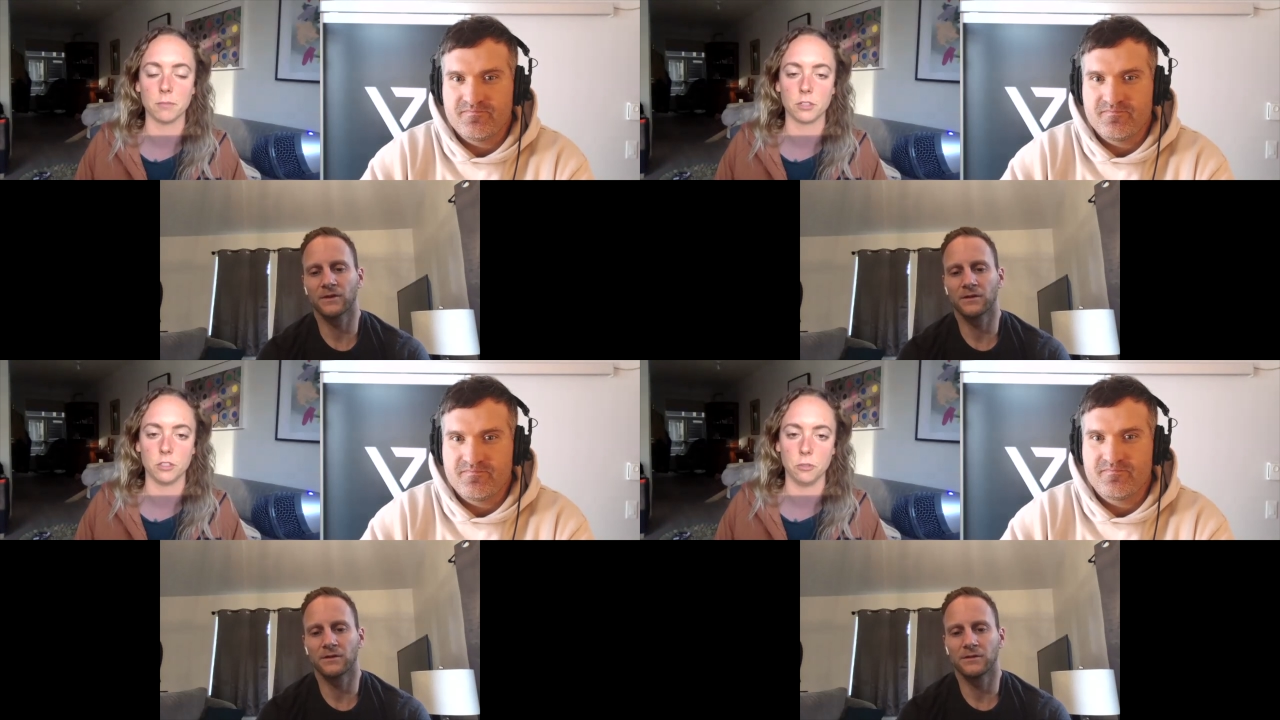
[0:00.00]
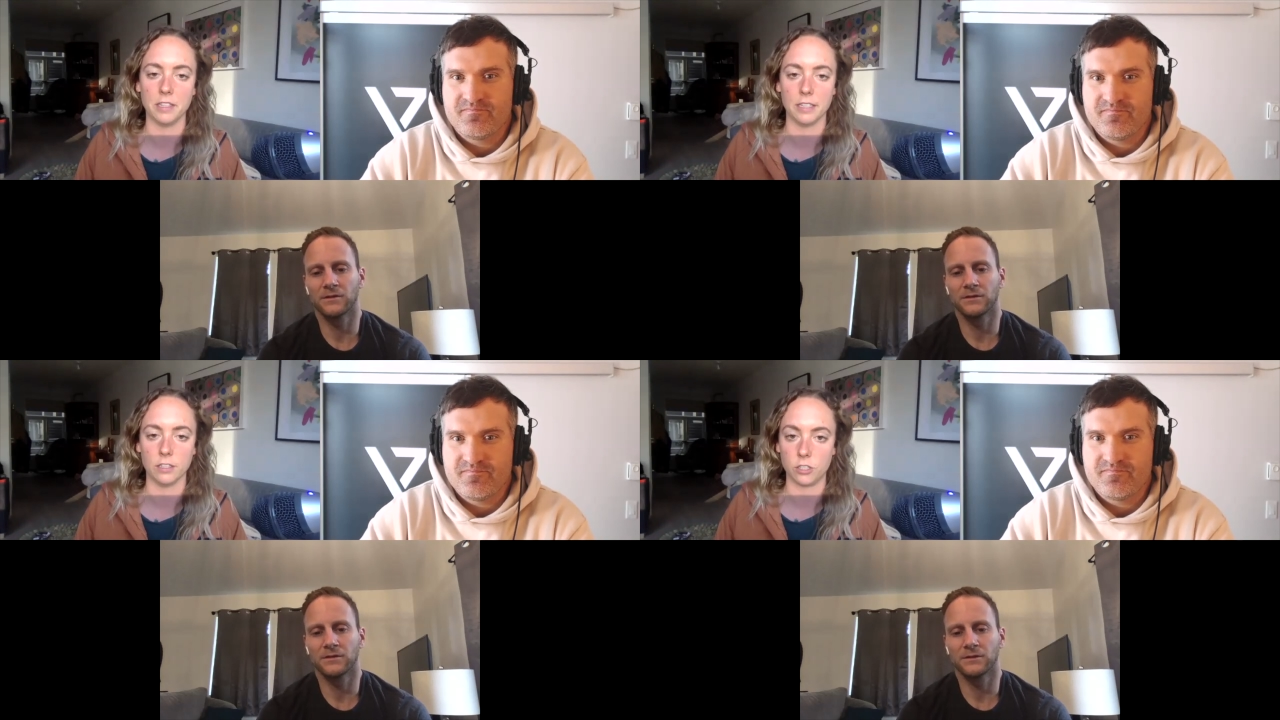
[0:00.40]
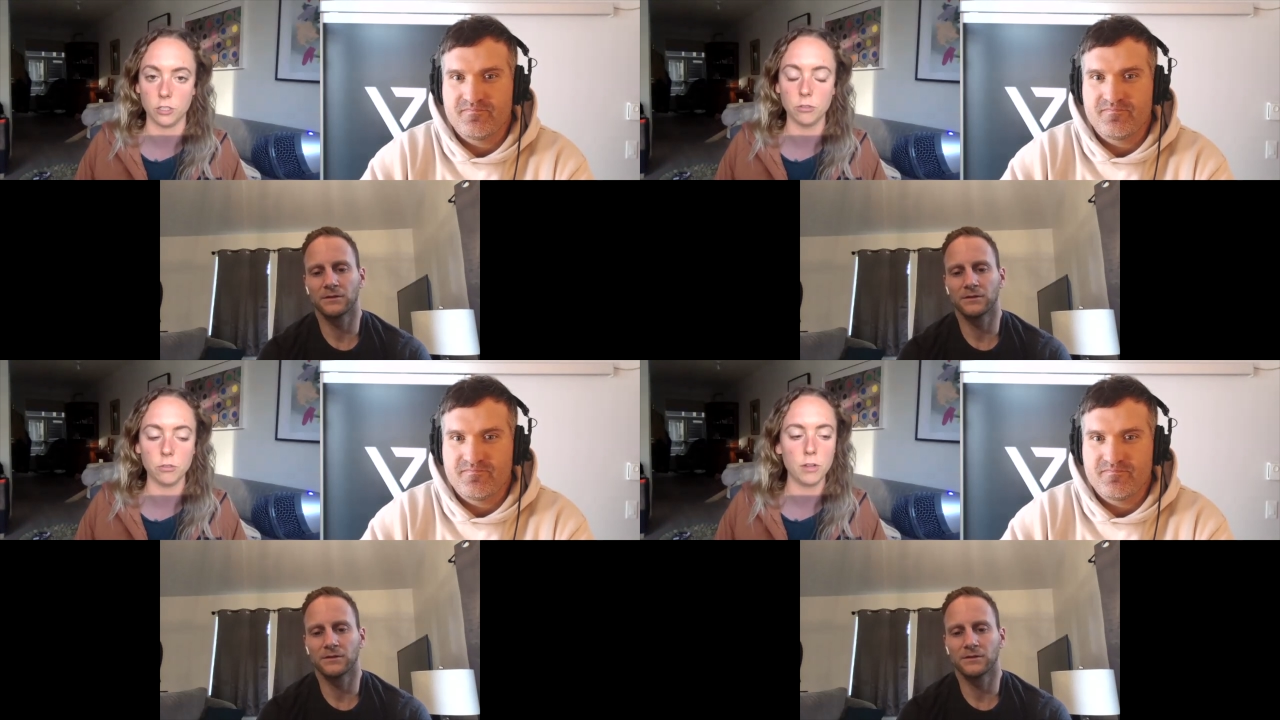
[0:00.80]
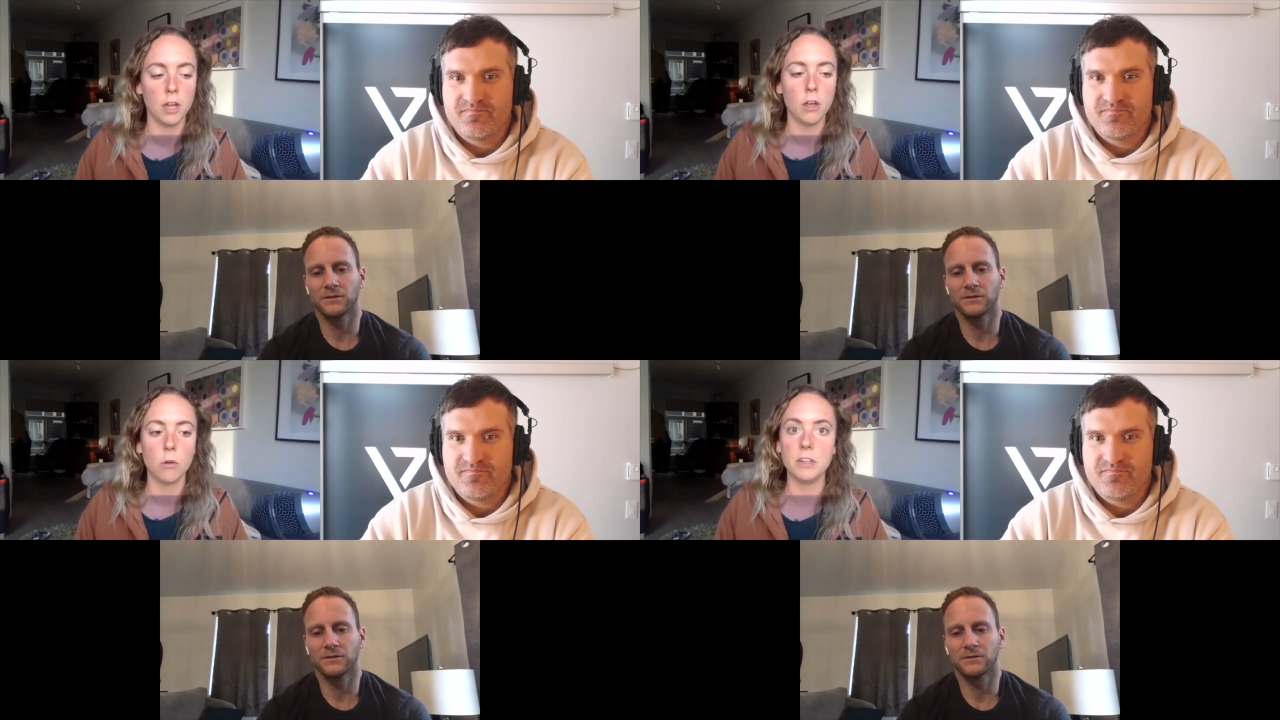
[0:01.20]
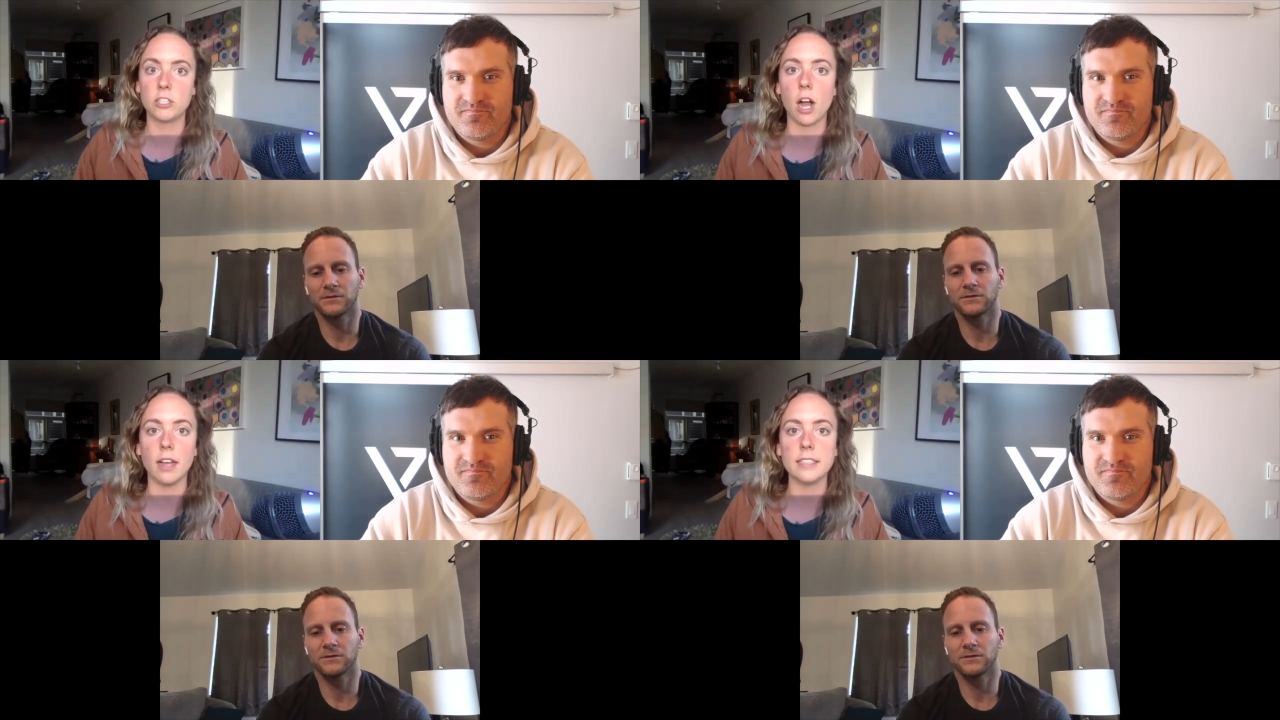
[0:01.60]
Speaker 1: are doing this too, which
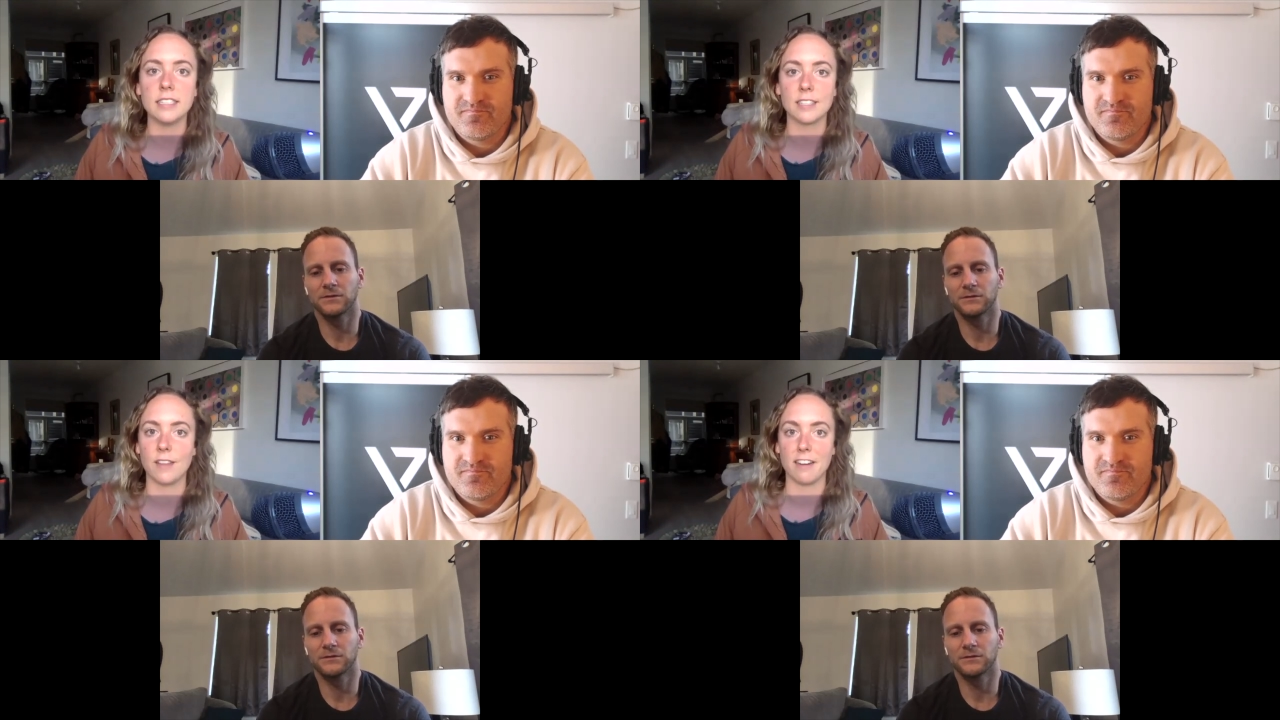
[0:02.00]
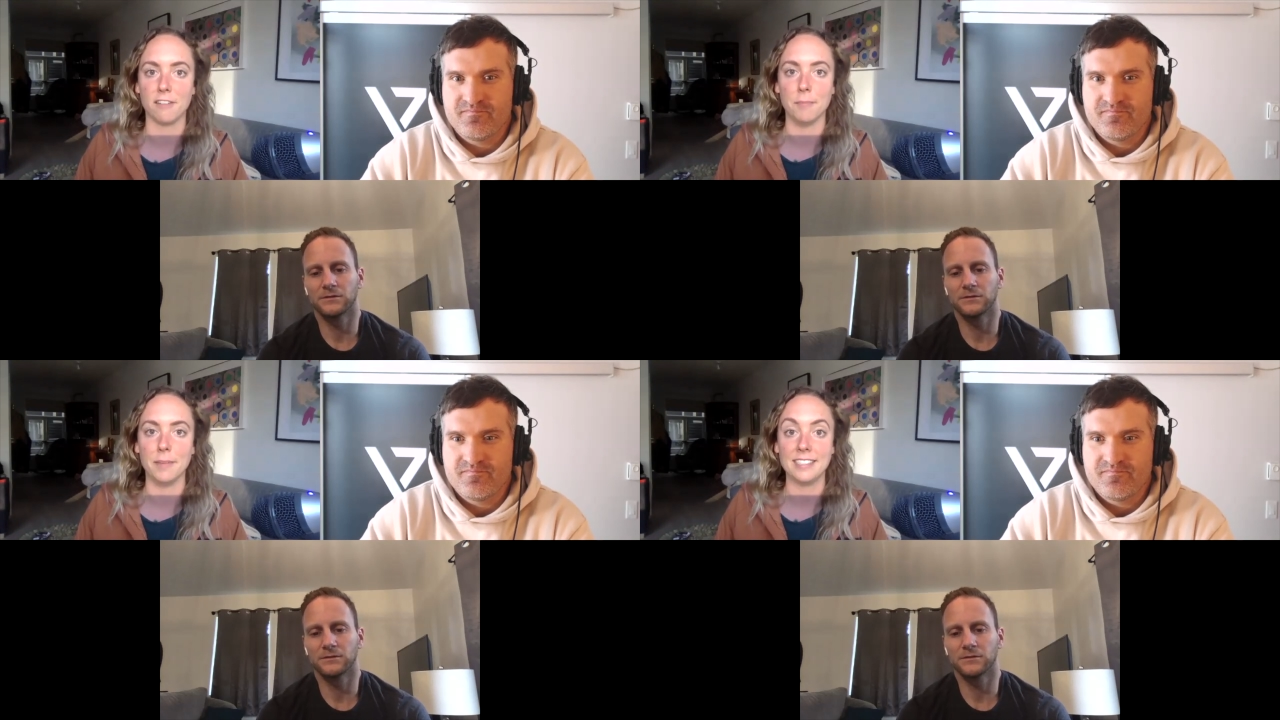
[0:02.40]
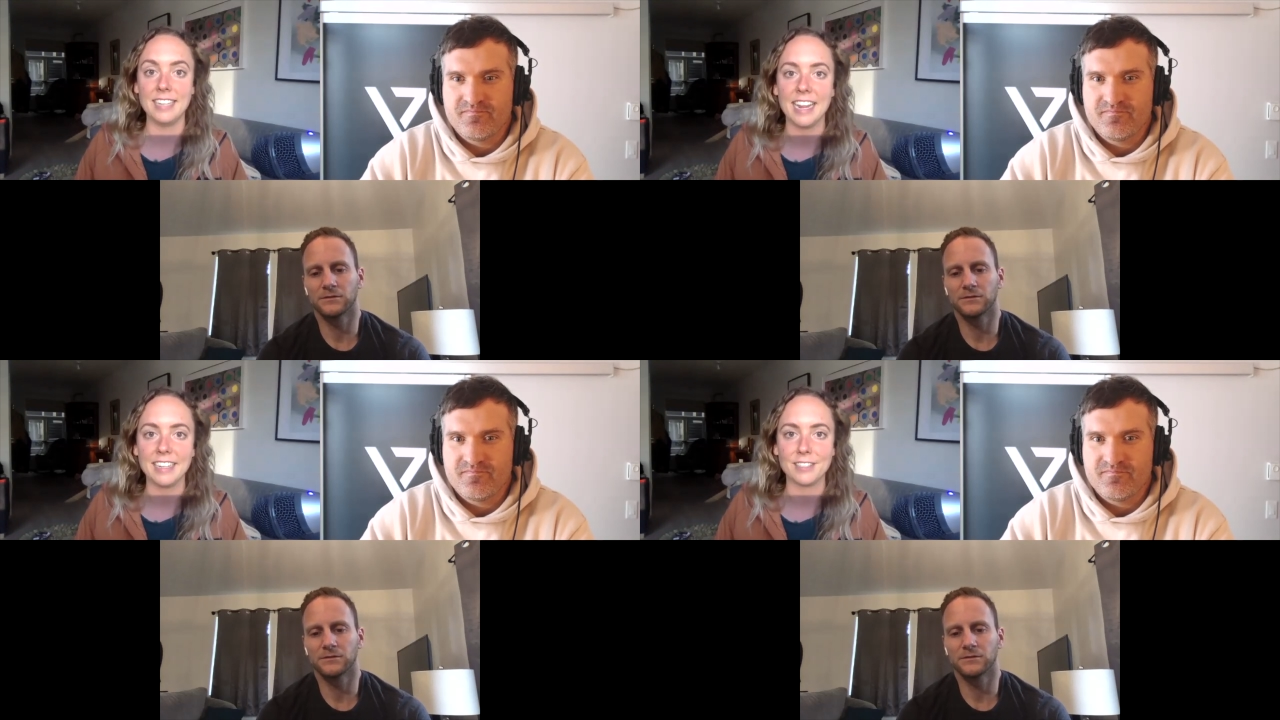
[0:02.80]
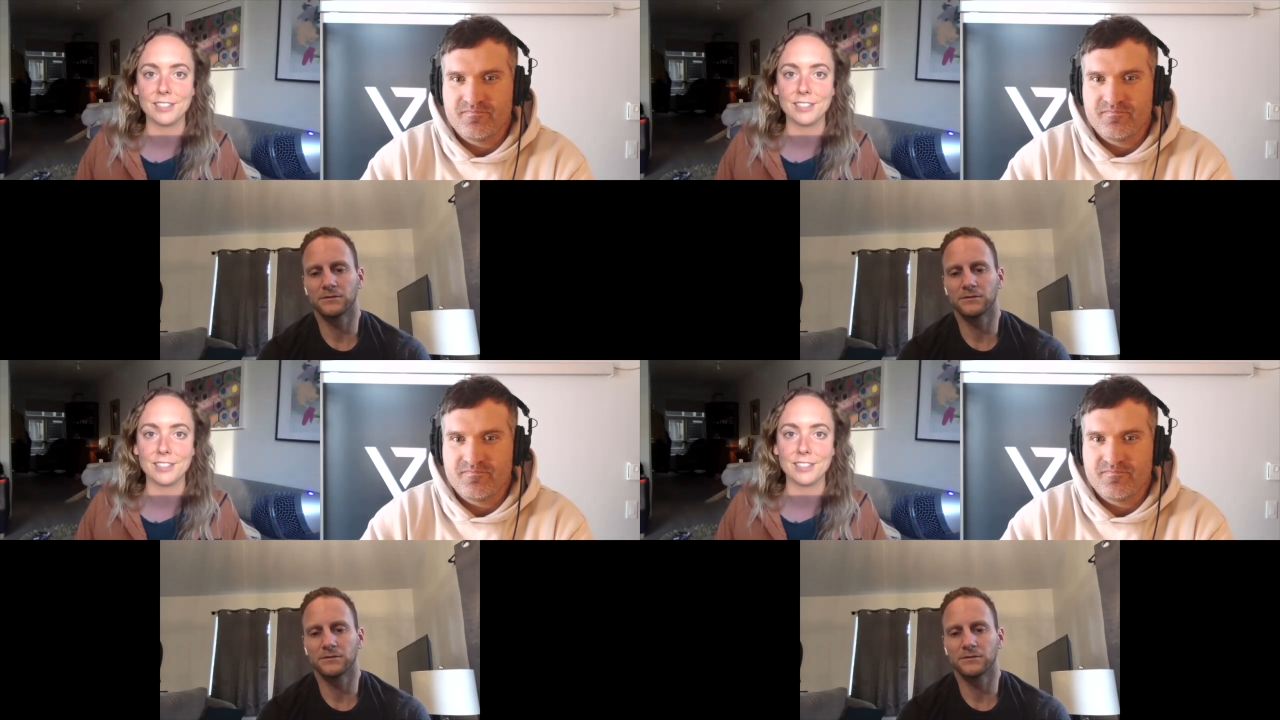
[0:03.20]
causes a lot of mistakes,